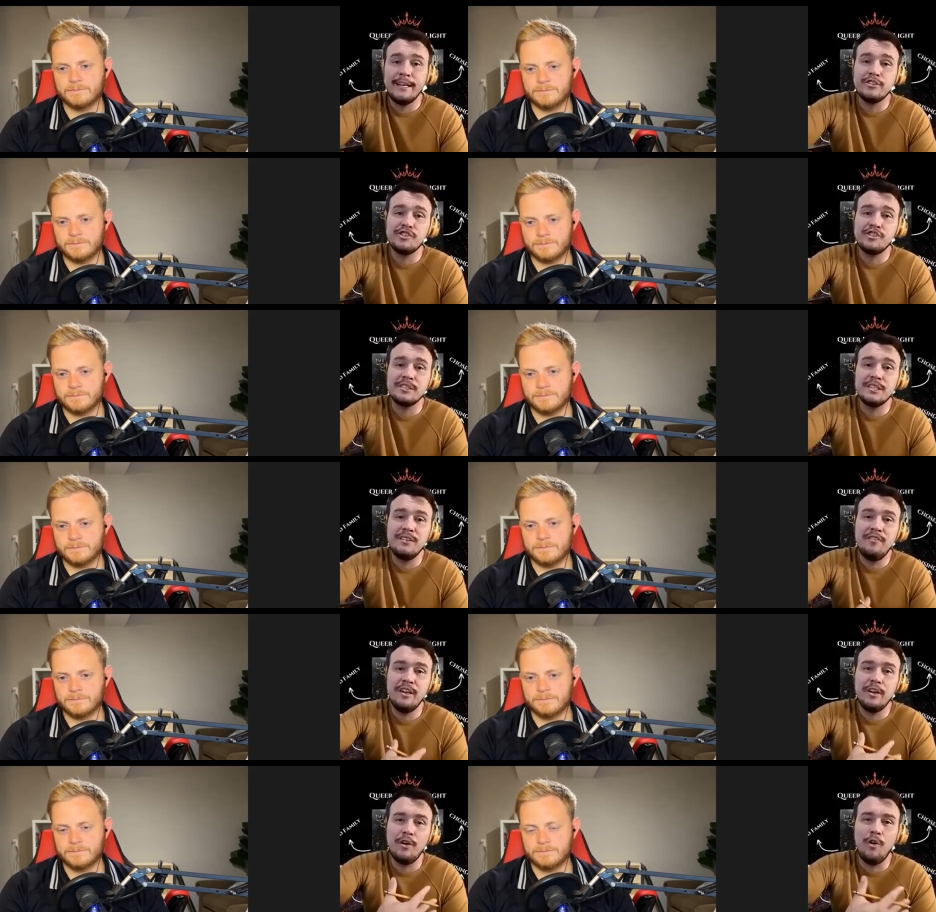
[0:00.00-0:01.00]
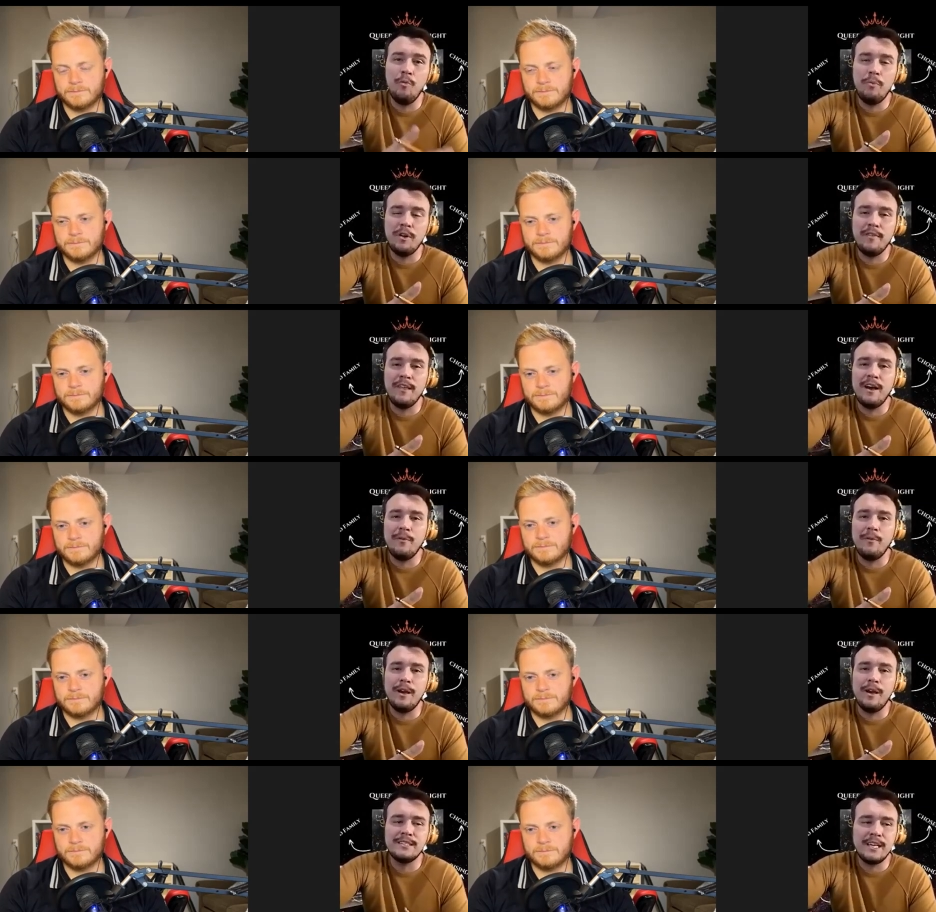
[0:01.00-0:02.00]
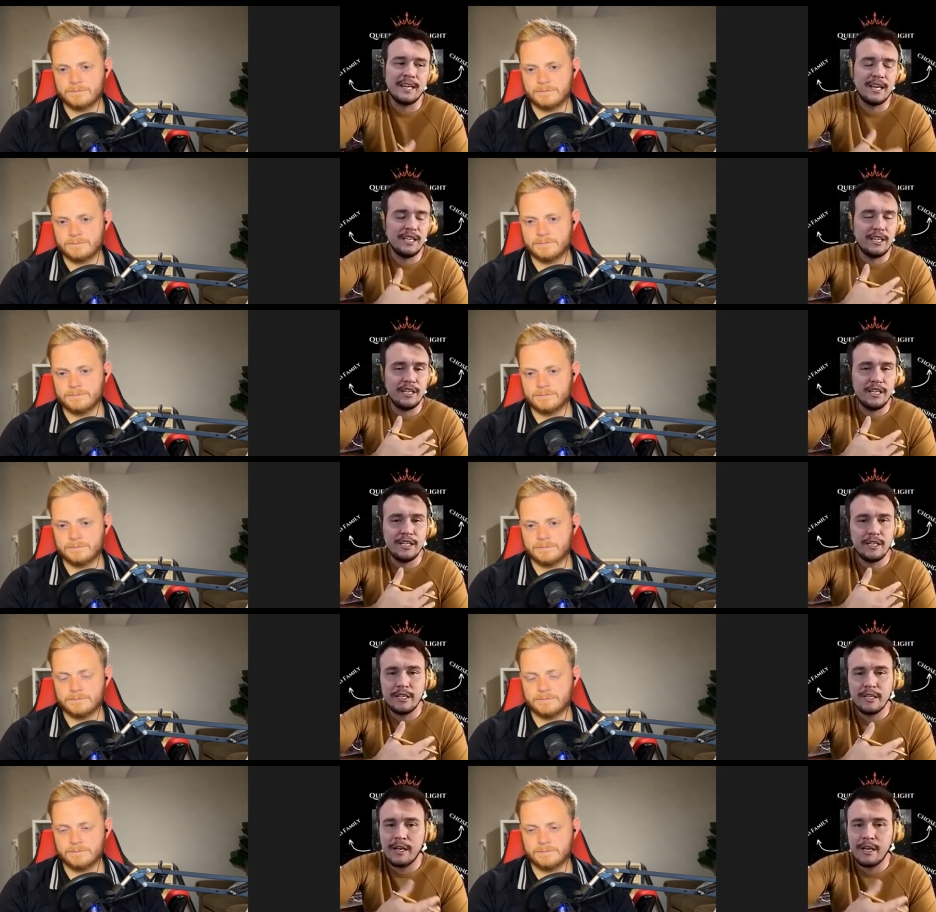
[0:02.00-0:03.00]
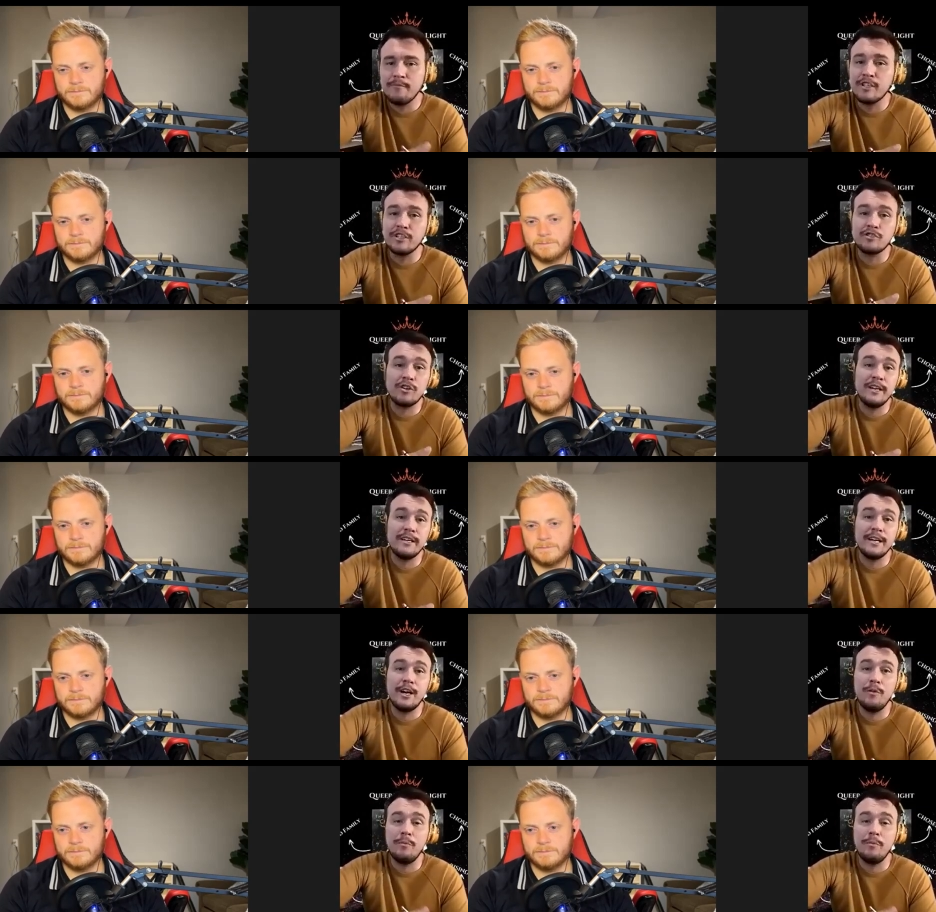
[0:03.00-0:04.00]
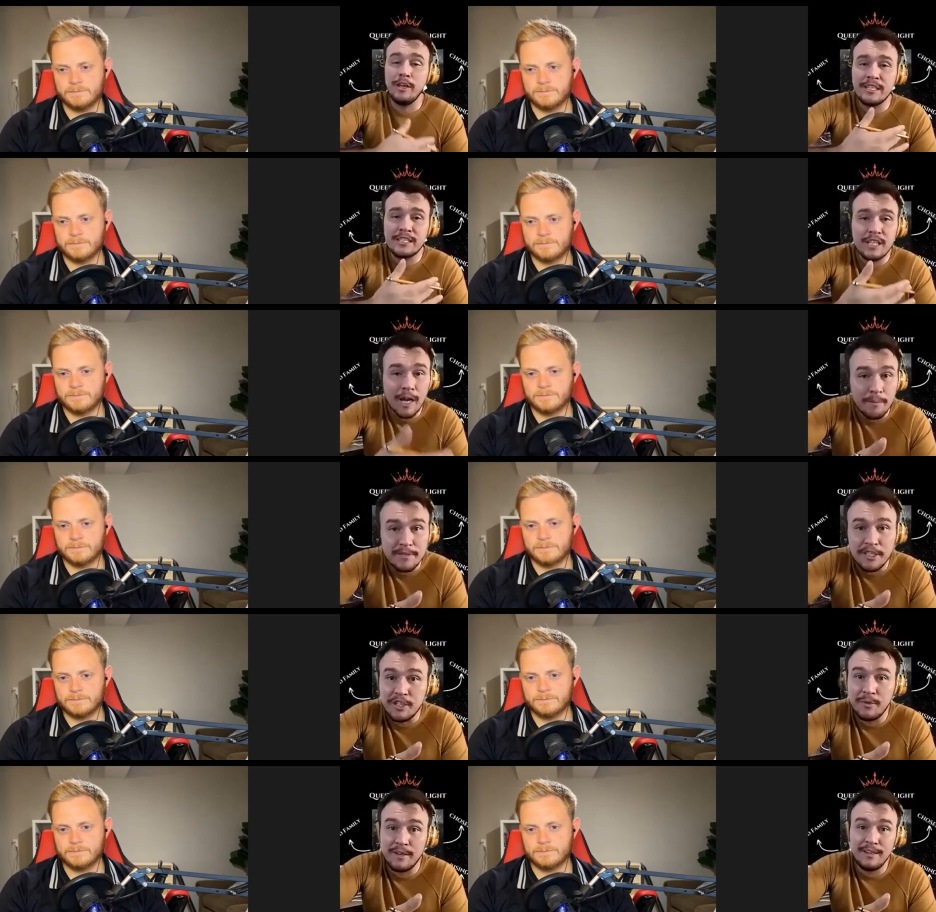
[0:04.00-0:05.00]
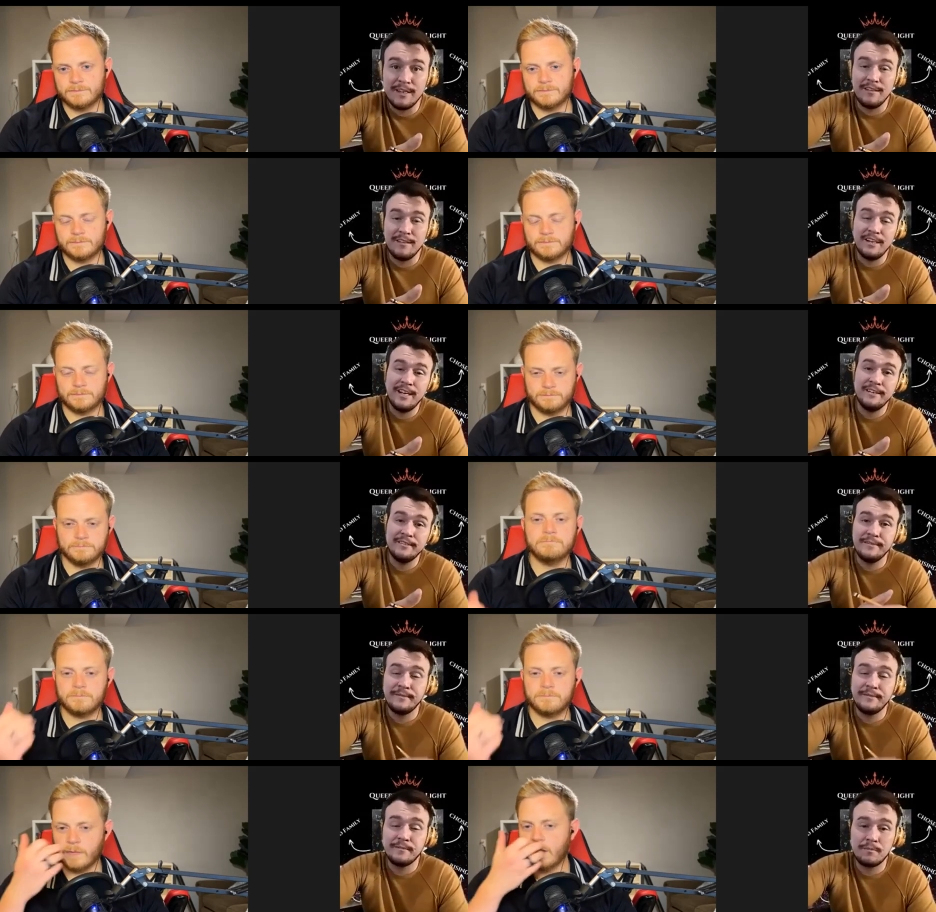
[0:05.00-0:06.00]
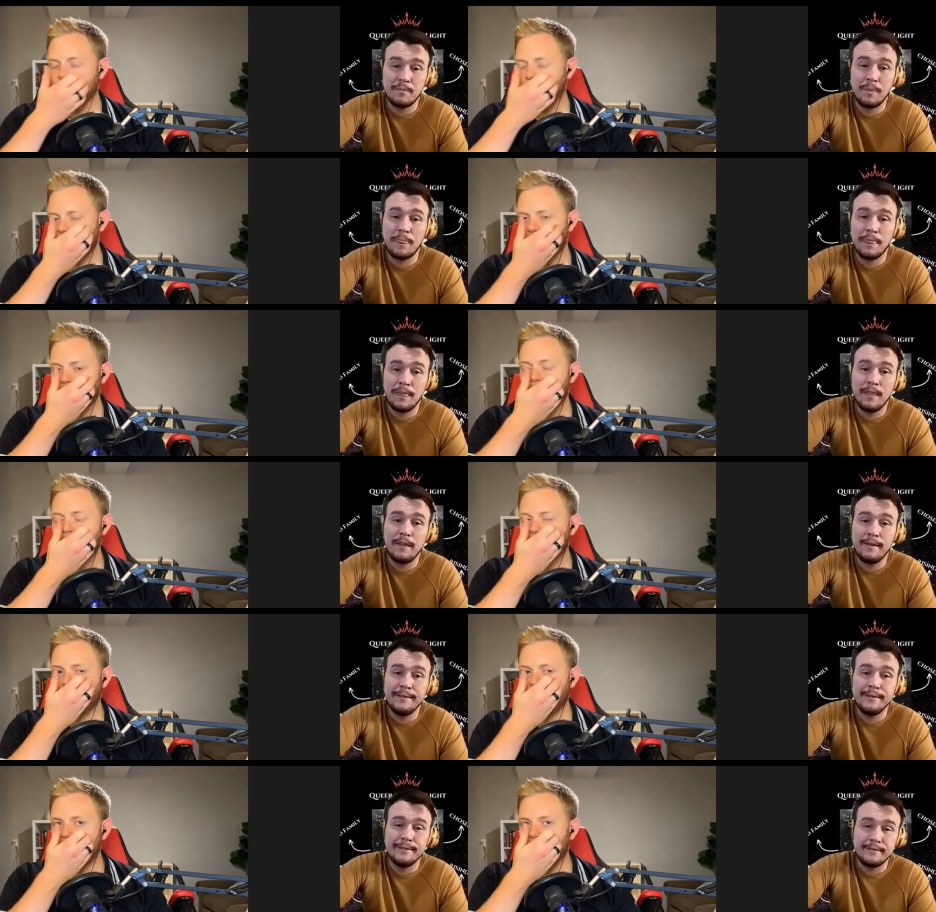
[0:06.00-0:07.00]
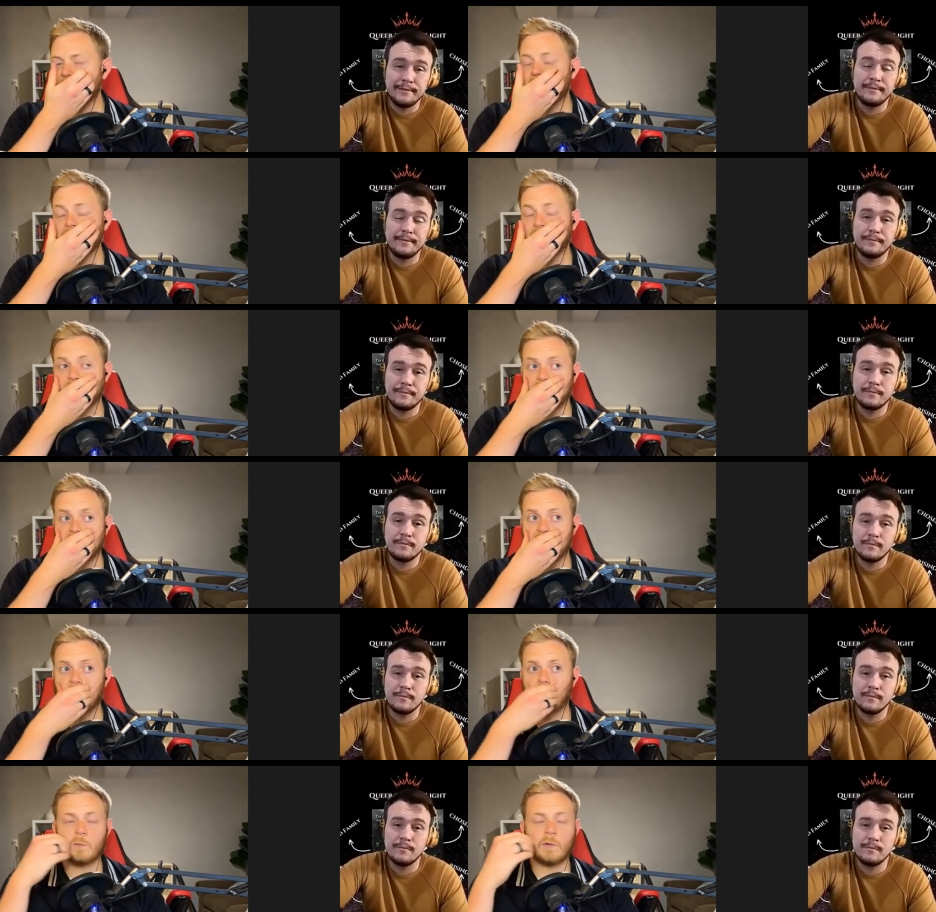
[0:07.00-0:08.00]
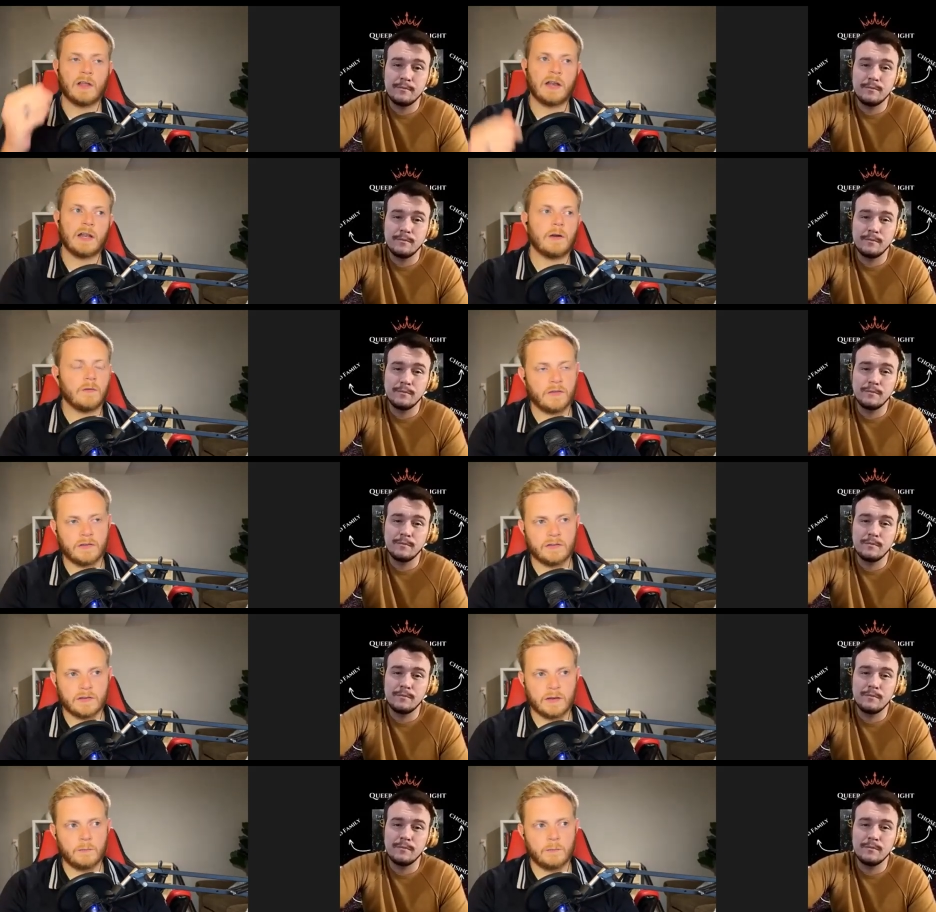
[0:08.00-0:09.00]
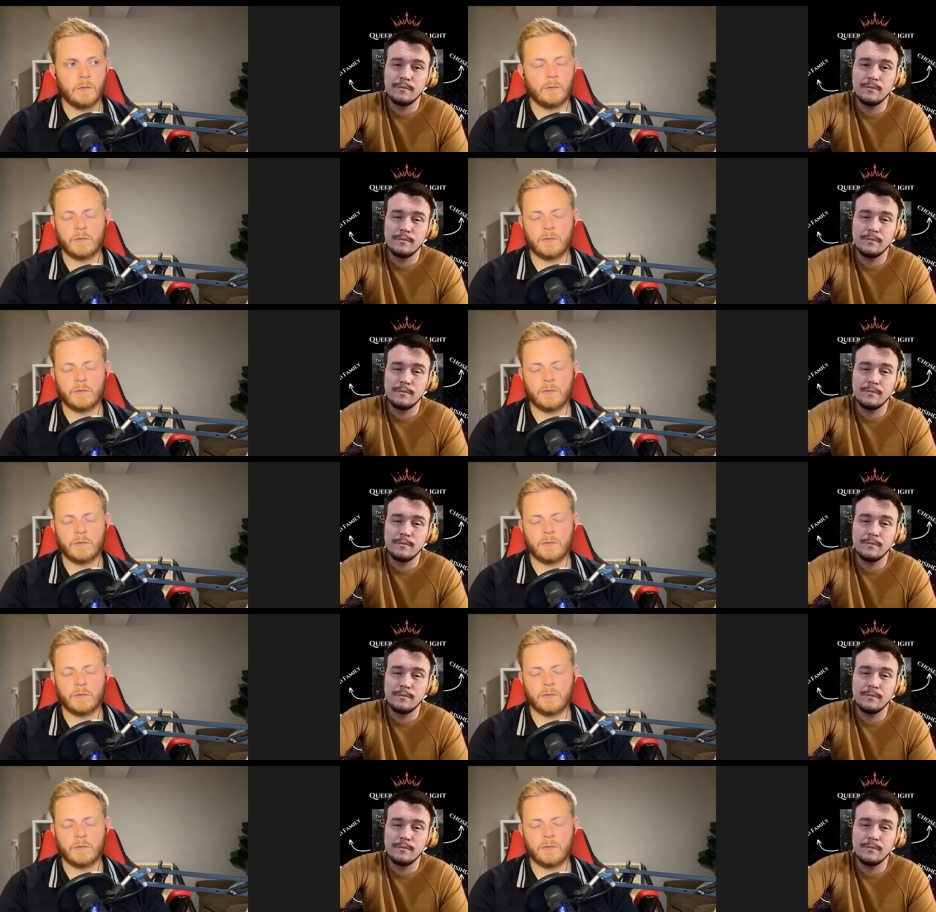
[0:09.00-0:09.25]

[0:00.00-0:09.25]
Speaker 1: and just leaving it open in that way. It's like I'm just trying to help. It's up to you at the end of the day.
Speaker 2: Yeah. The other thing that I'd like to do as well, and I don't know if this is helpful,